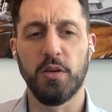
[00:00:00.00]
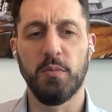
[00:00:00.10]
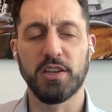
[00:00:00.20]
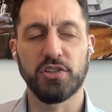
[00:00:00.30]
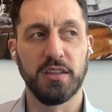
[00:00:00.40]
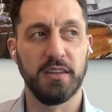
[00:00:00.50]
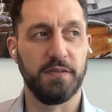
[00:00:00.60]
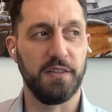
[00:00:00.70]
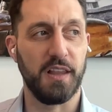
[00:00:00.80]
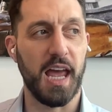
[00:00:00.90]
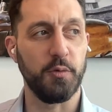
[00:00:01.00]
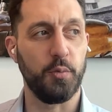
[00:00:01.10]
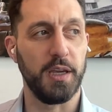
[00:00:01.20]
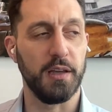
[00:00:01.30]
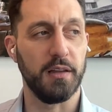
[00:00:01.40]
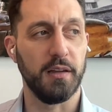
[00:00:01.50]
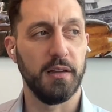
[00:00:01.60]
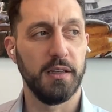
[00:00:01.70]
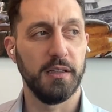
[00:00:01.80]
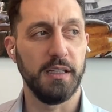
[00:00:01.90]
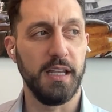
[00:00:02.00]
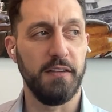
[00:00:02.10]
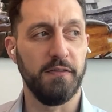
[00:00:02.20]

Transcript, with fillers: you mentioned the flywheel in